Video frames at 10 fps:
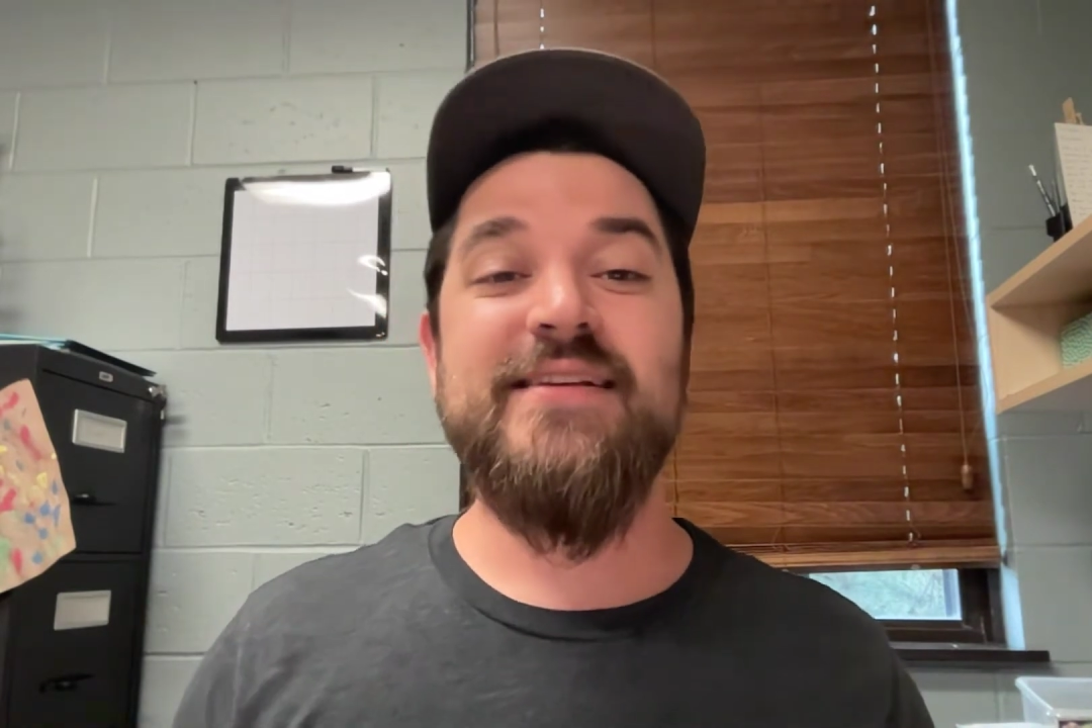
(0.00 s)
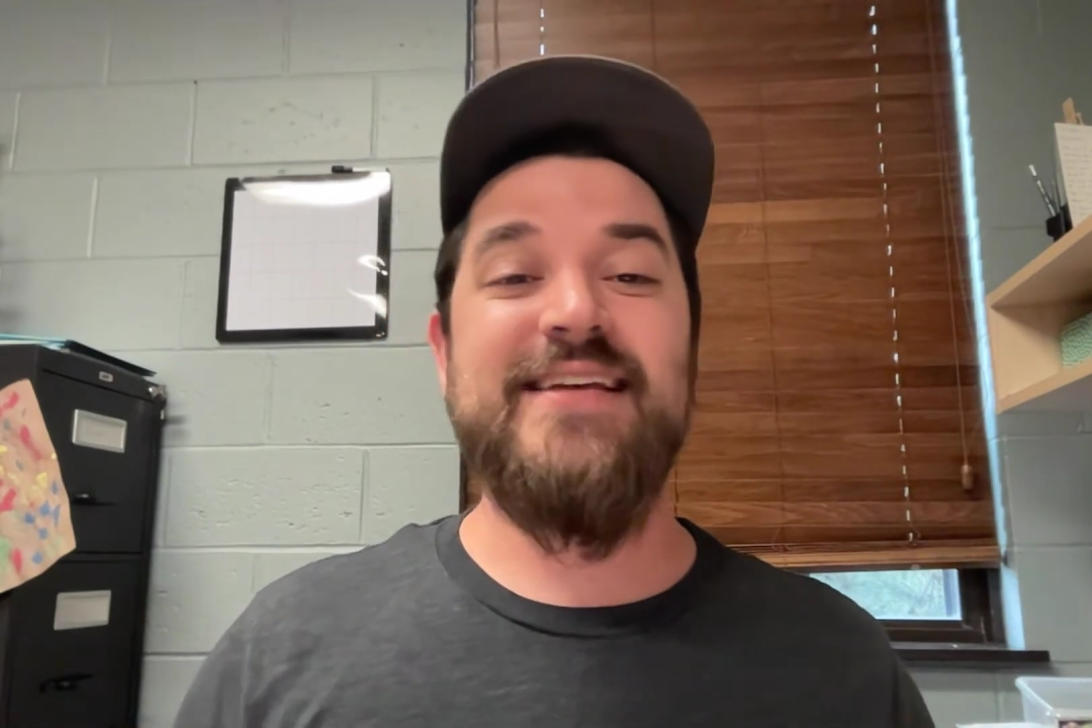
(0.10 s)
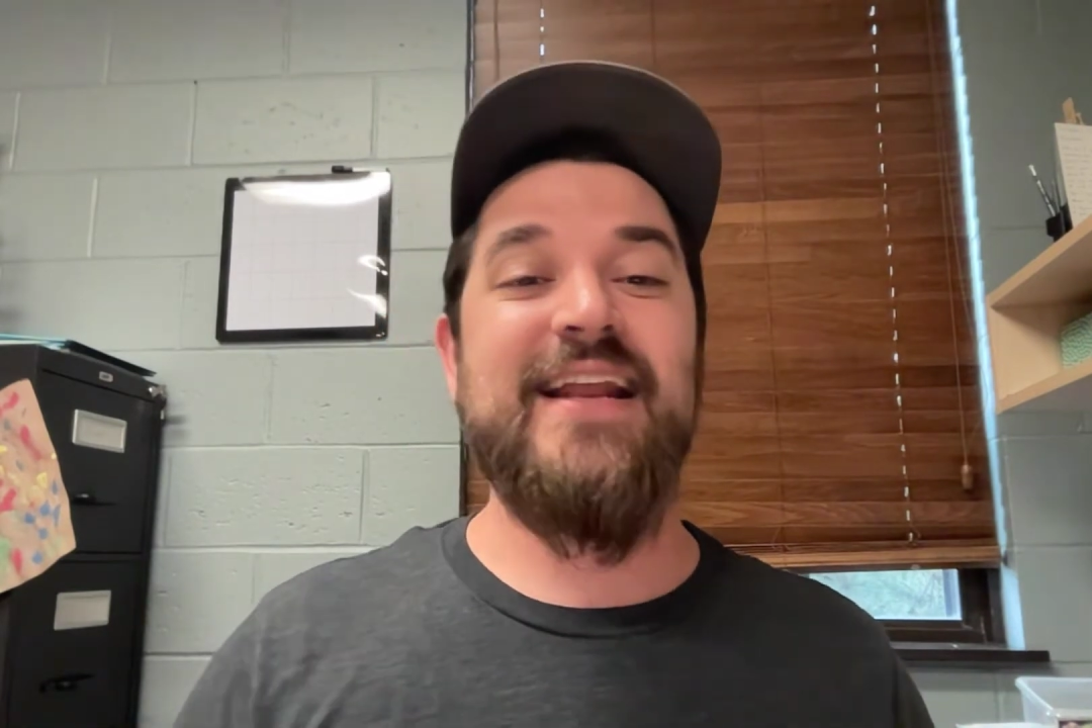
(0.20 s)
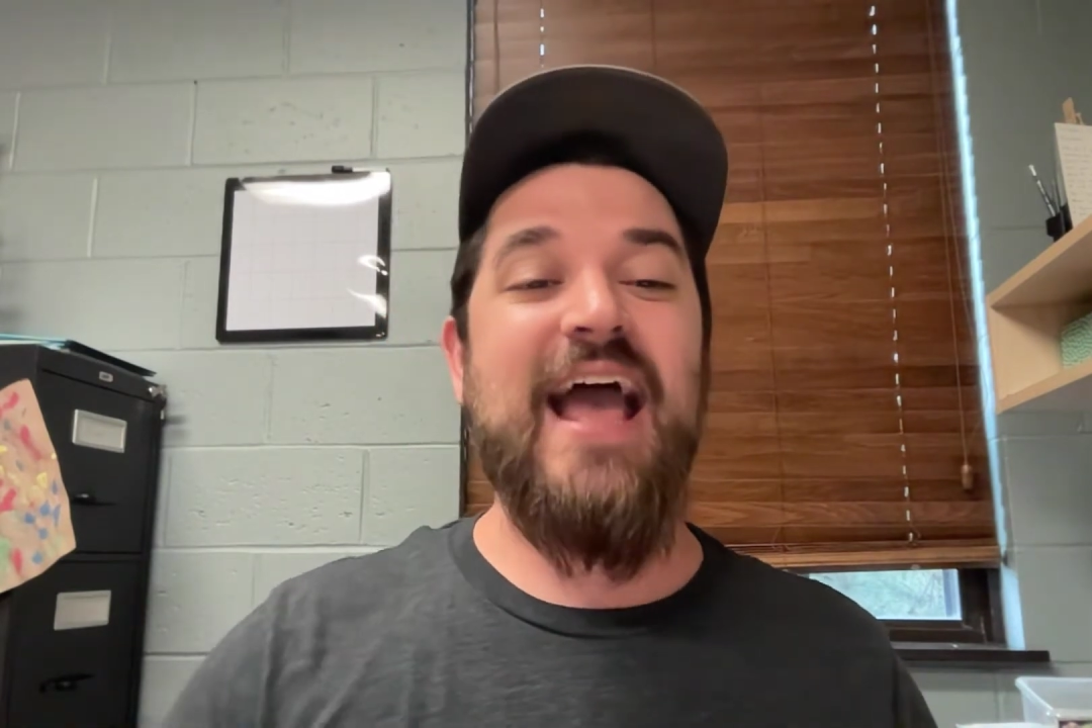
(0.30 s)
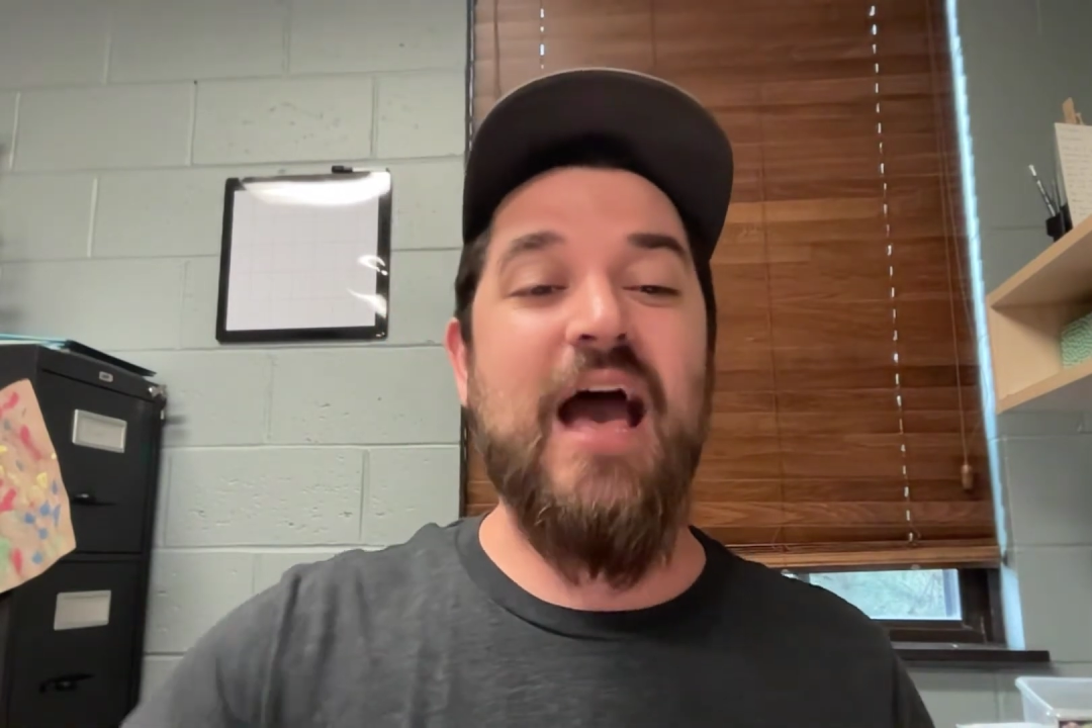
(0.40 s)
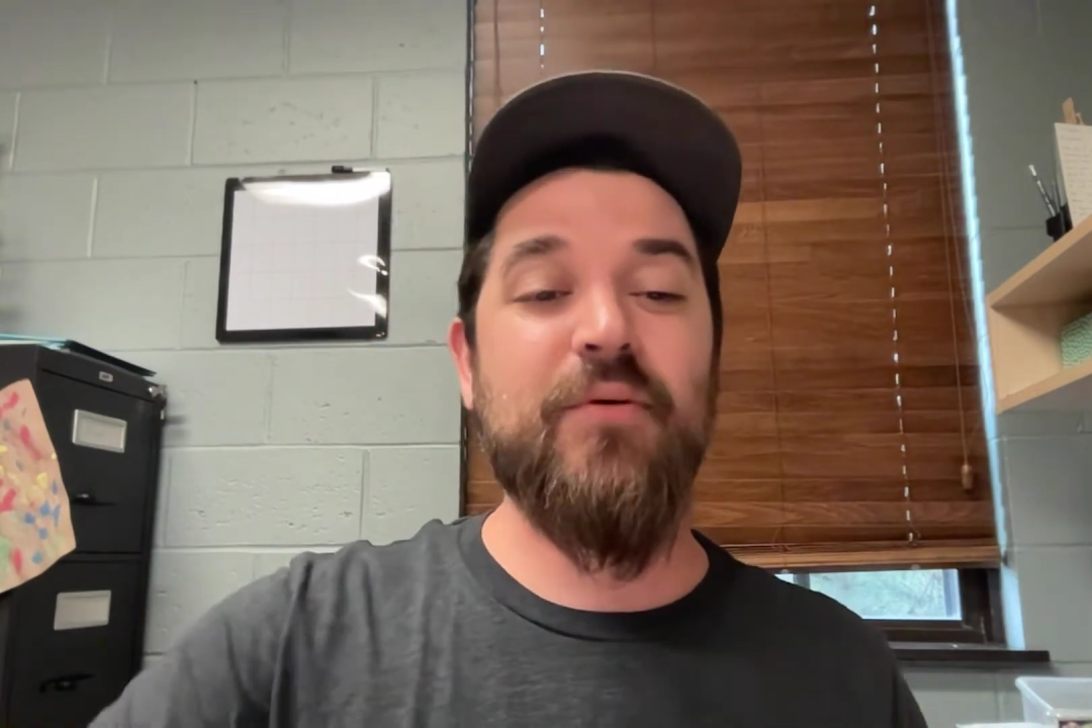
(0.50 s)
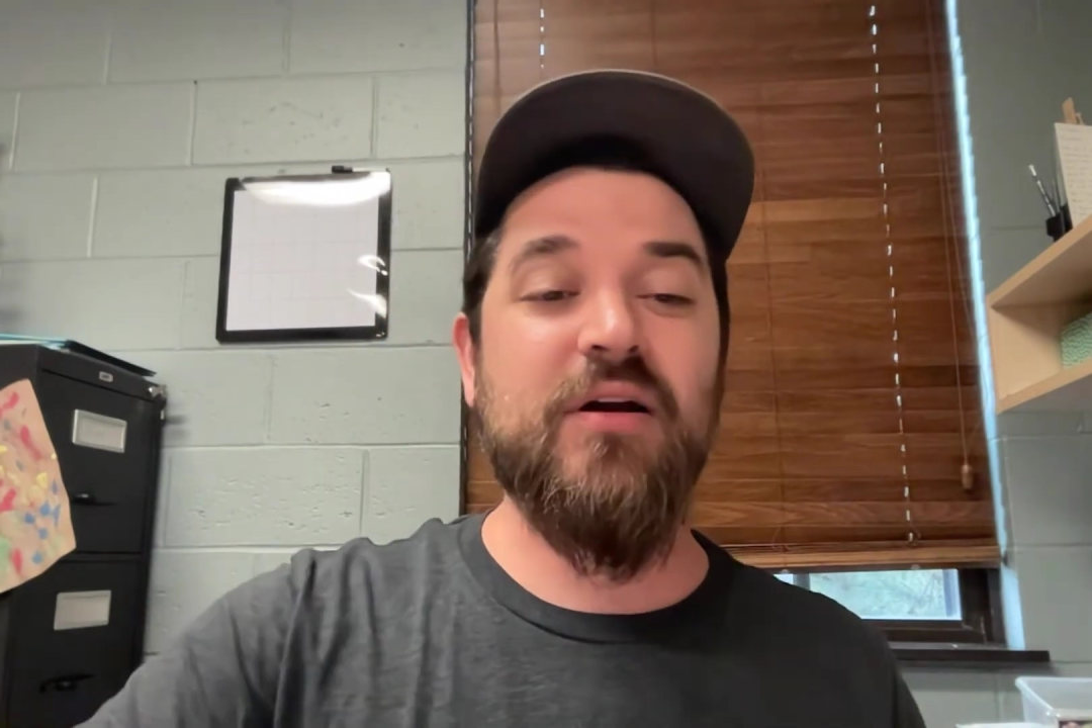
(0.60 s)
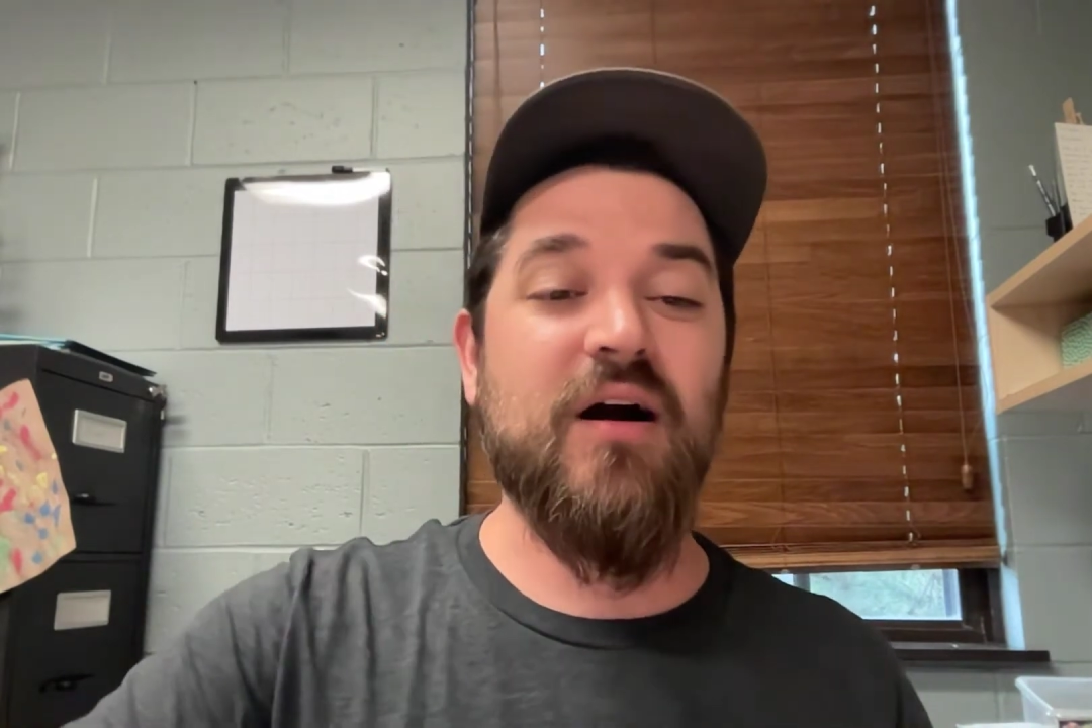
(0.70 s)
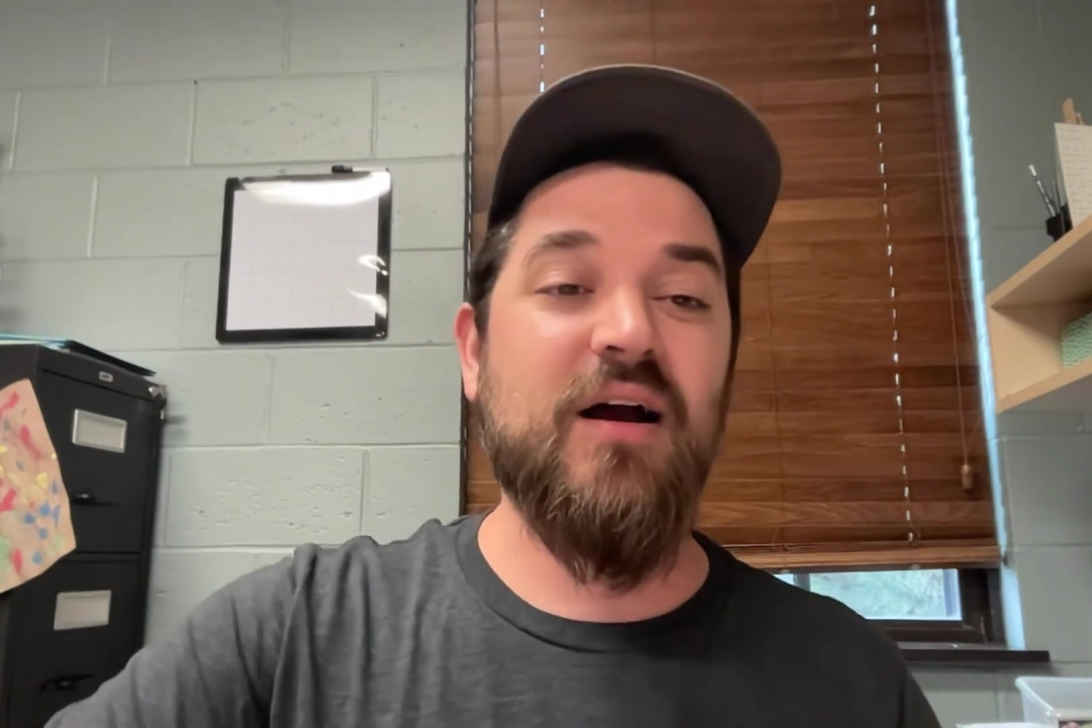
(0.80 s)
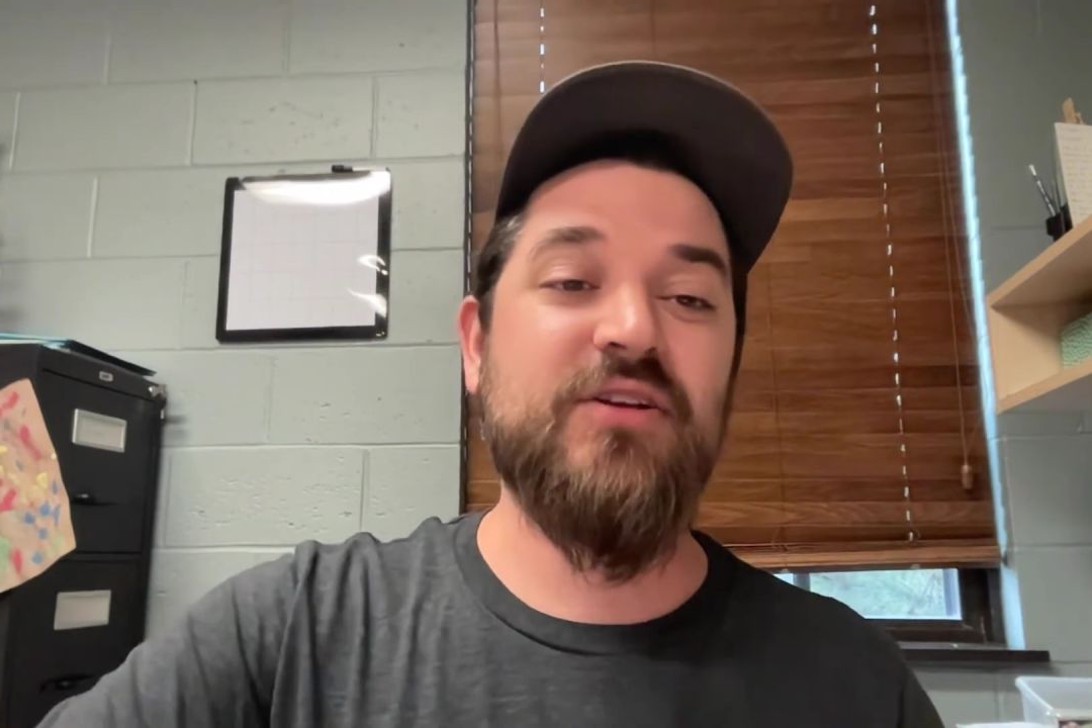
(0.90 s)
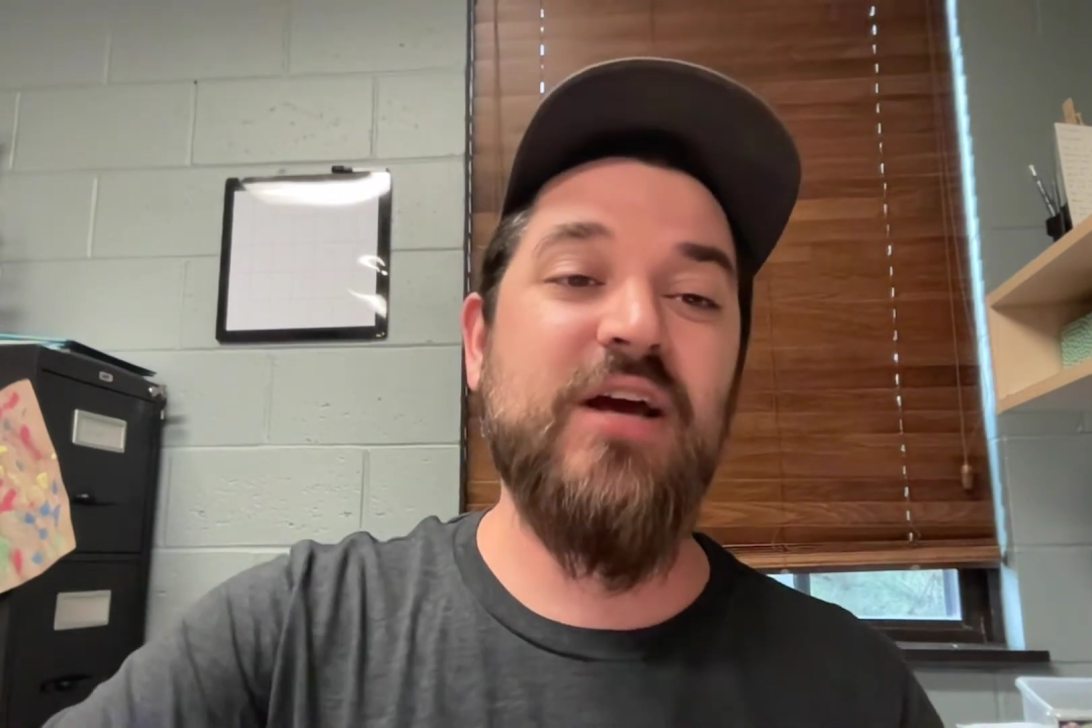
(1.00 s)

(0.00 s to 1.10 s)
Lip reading: See, in Habakkuk